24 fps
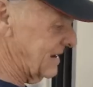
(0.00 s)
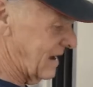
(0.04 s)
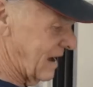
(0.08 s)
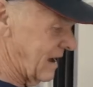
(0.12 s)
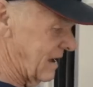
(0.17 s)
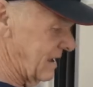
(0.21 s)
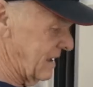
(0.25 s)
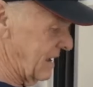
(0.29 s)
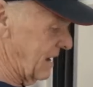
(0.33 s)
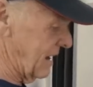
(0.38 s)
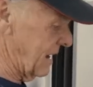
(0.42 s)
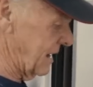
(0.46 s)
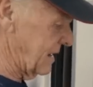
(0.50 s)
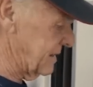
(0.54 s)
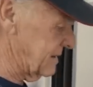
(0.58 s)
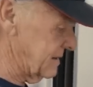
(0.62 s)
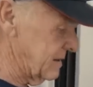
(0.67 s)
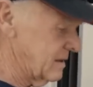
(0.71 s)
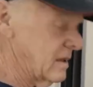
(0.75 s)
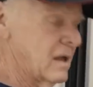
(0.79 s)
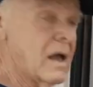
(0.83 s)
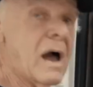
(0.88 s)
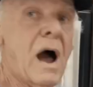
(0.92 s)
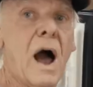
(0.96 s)

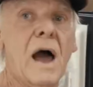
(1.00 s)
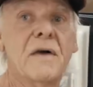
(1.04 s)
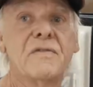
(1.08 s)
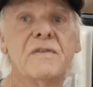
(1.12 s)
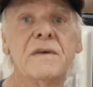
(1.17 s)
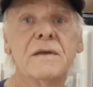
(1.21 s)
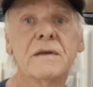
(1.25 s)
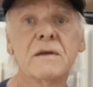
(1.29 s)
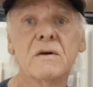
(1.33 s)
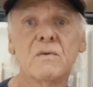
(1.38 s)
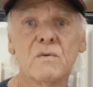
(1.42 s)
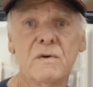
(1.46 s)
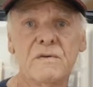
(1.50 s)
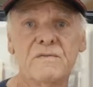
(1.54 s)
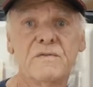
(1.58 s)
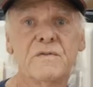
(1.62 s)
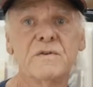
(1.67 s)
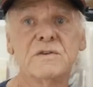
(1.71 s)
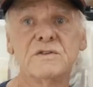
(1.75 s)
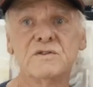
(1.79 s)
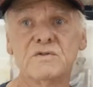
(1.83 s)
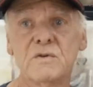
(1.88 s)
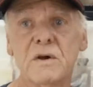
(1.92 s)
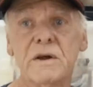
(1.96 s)
I think a
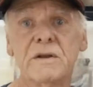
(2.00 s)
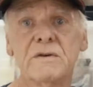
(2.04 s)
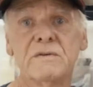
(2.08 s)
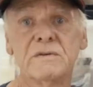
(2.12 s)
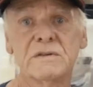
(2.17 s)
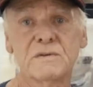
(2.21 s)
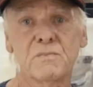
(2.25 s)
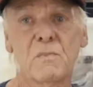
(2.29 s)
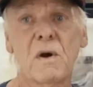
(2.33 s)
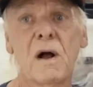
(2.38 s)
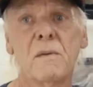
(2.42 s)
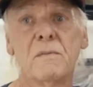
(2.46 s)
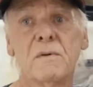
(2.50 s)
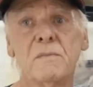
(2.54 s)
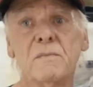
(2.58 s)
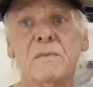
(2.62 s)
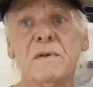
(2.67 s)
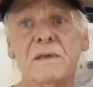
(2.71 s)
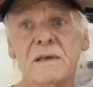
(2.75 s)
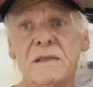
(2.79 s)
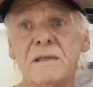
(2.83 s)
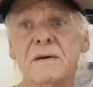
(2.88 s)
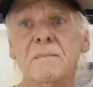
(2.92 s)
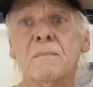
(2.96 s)
refrigerator is
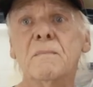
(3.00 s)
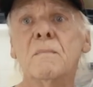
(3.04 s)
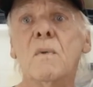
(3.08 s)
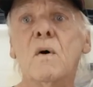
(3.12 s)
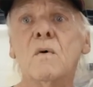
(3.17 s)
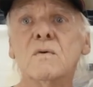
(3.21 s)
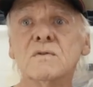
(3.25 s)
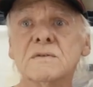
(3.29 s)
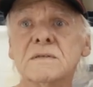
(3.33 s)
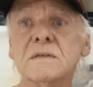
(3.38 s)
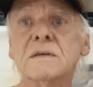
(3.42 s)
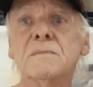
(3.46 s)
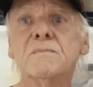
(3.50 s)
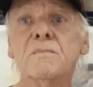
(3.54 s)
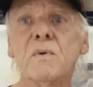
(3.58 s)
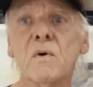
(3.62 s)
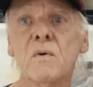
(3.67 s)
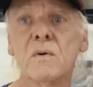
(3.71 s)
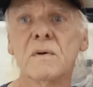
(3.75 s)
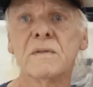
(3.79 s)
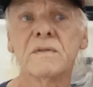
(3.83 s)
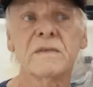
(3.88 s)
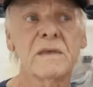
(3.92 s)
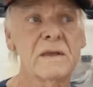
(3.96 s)
probably the most
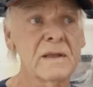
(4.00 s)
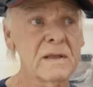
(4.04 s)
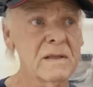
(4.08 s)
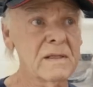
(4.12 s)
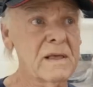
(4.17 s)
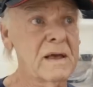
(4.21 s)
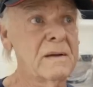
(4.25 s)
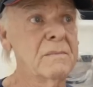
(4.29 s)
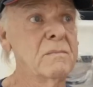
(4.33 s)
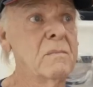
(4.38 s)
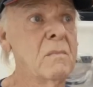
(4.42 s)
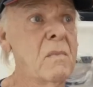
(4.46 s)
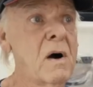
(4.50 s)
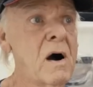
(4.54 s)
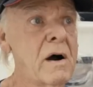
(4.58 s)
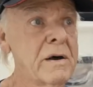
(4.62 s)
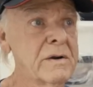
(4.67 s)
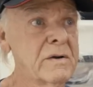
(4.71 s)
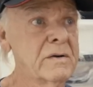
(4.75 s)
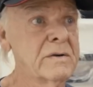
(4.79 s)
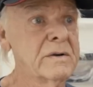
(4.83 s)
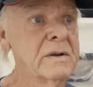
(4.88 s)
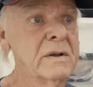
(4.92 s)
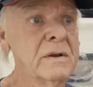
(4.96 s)
important thing that
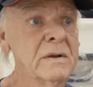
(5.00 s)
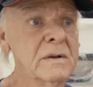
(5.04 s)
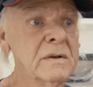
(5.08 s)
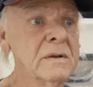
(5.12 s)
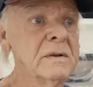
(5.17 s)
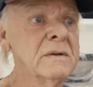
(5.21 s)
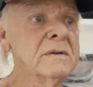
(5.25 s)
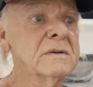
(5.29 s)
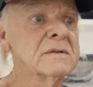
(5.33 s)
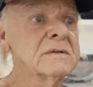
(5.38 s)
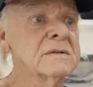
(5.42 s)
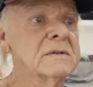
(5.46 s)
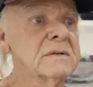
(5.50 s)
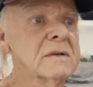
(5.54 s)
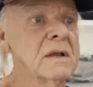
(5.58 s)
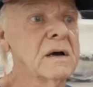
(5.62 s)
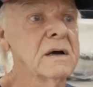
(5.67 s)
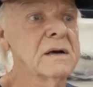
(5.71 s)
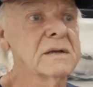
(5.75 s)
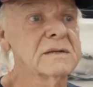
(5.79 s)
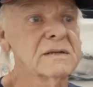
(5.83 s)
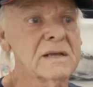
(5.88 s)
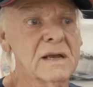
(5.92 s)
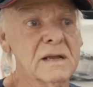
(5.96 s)
modern
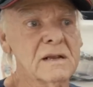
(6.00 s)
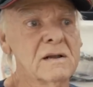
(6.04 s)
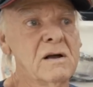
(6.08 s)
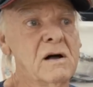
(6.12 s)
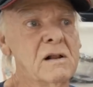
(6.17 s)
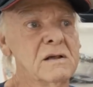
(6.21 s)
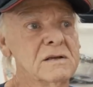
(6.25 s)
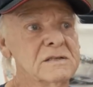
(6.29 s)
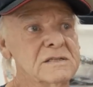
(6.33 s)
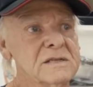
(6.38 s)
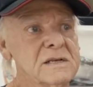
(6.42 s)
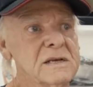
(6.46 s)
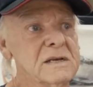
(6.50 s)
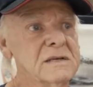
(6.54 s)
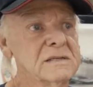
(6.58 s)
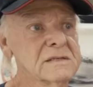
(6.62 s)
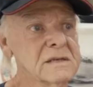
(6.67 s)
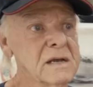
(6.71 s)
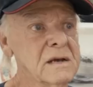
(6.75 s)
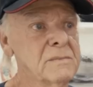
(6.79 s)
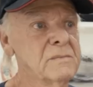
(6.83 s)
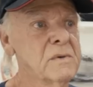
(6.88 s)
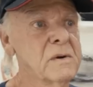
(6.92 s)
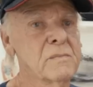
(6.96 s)
technology has
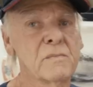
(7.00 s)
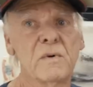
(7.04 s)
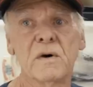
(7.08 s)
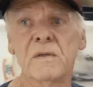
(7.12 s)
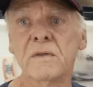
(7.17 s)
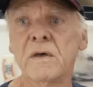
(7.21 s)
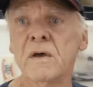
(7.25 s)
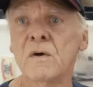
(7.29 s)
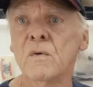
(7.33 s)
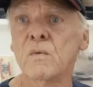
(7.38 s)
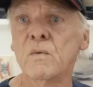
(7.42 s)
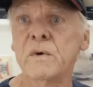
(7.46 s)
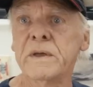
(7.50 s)
come up with.